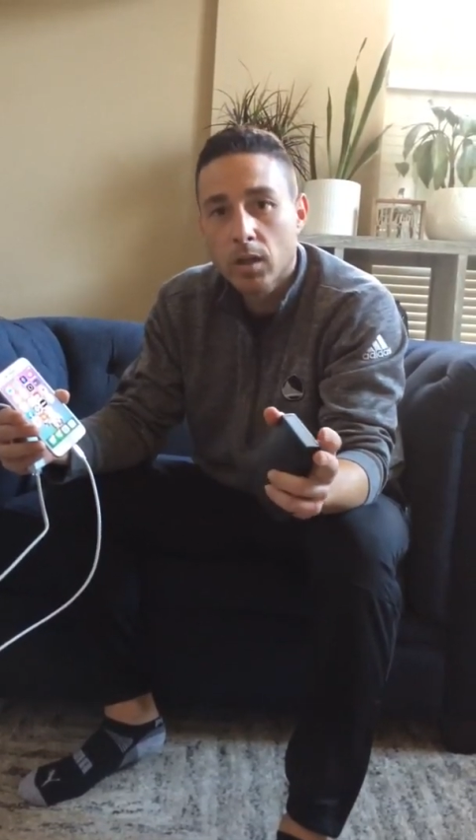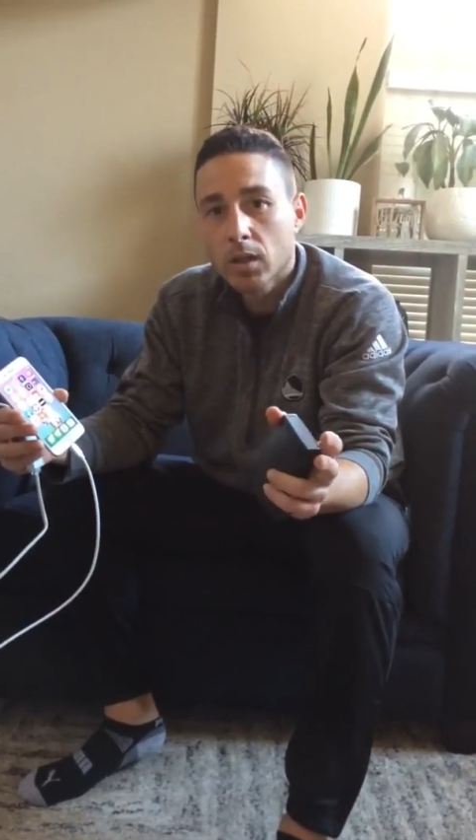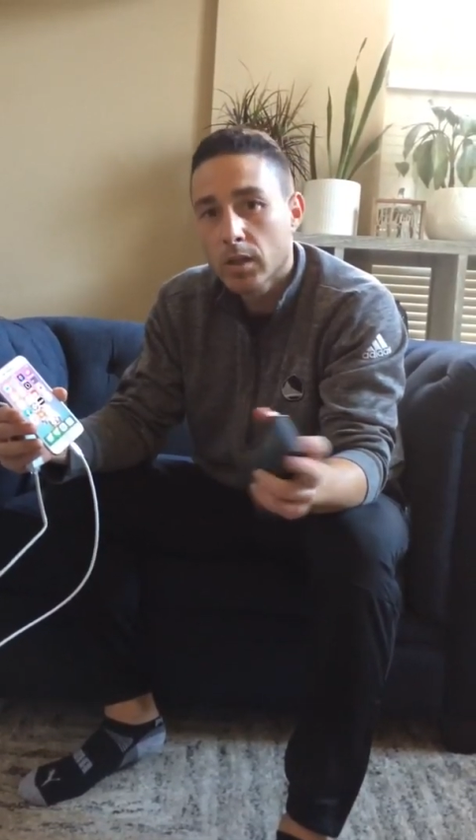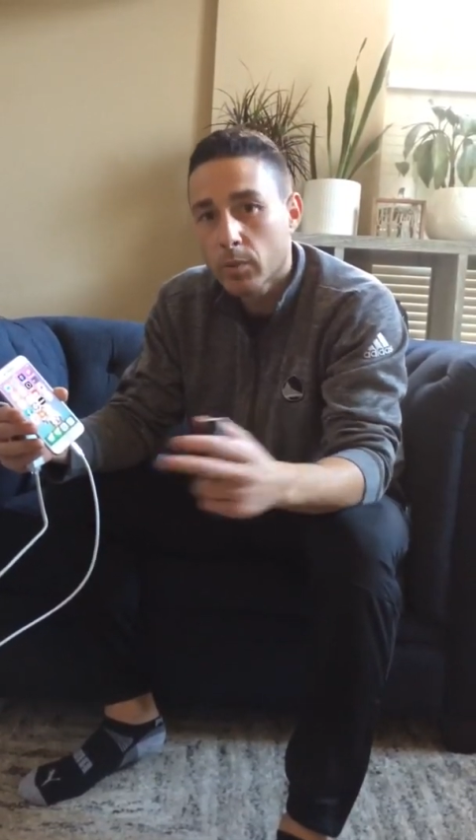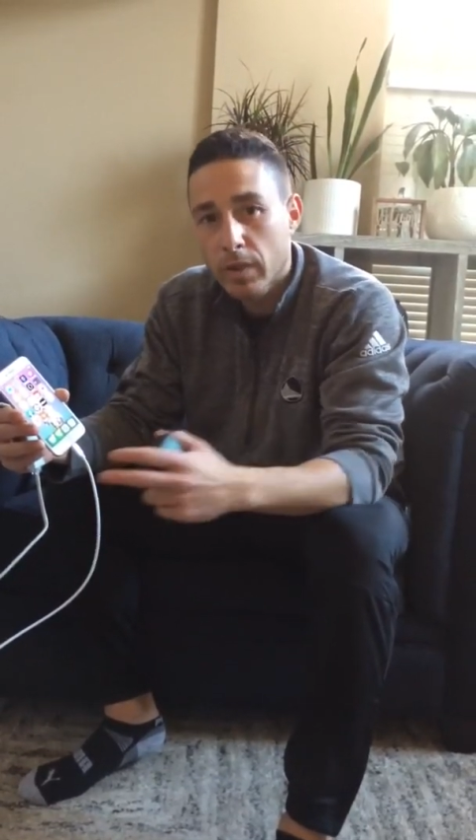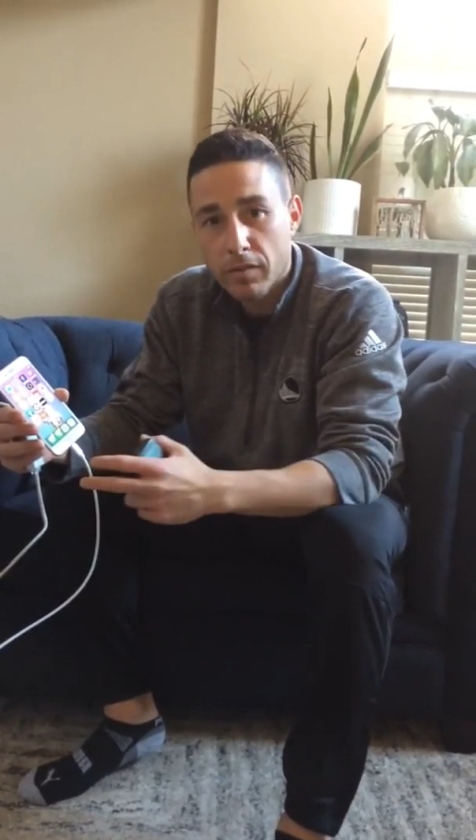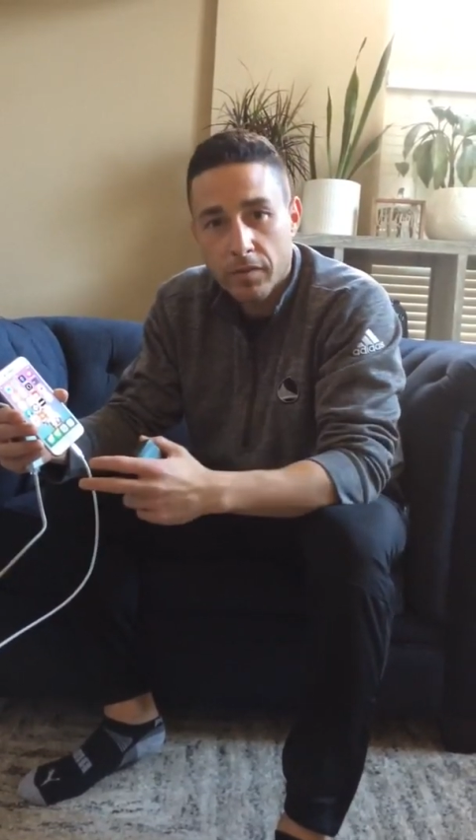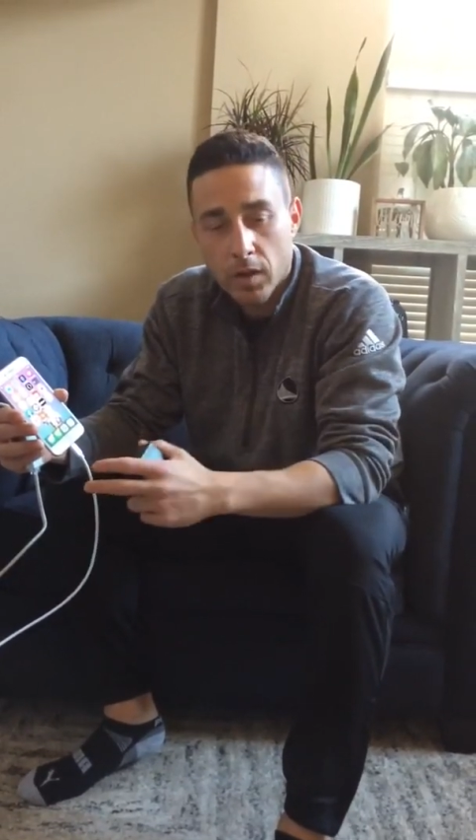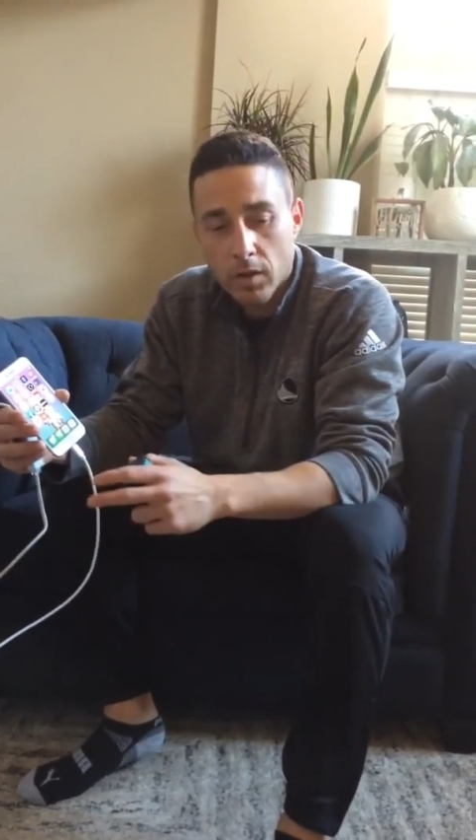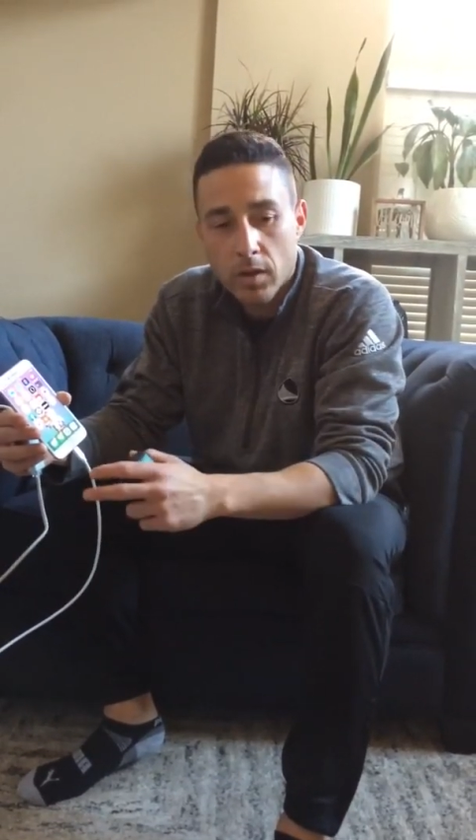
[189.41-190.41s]
a little bit
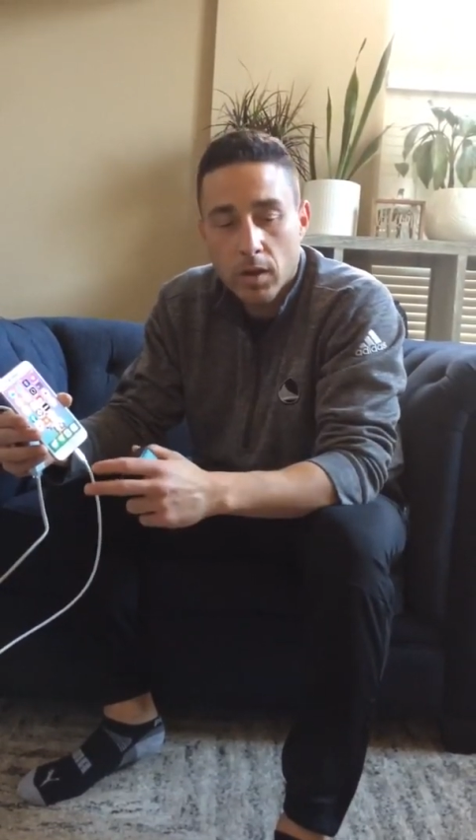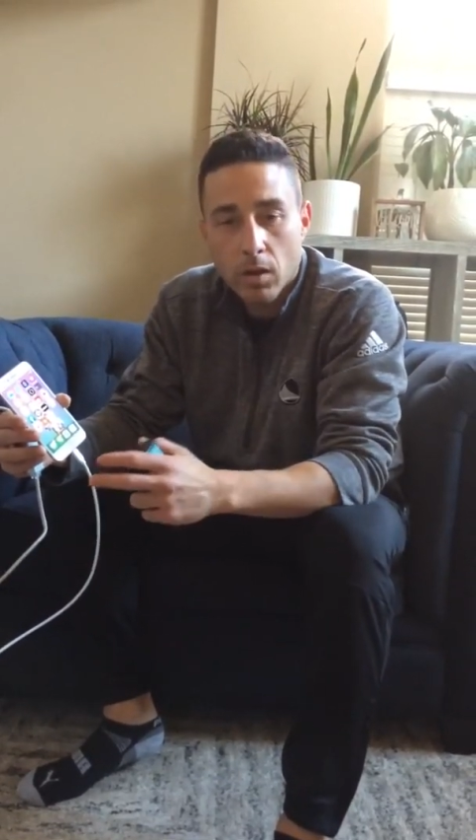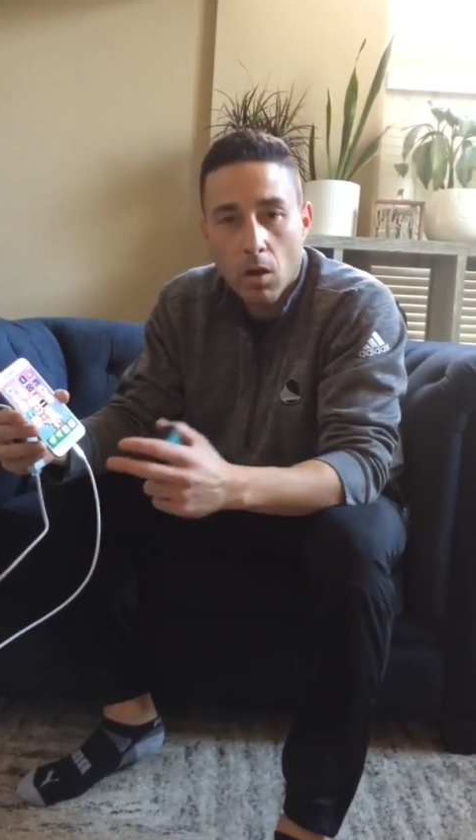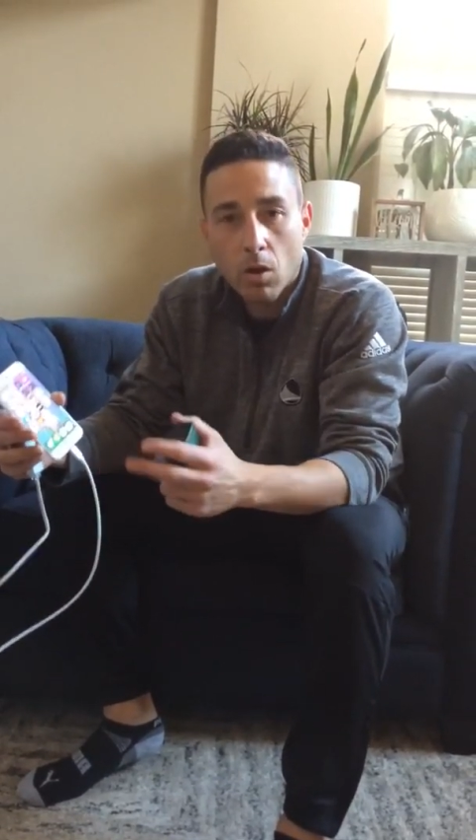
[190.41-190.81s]
further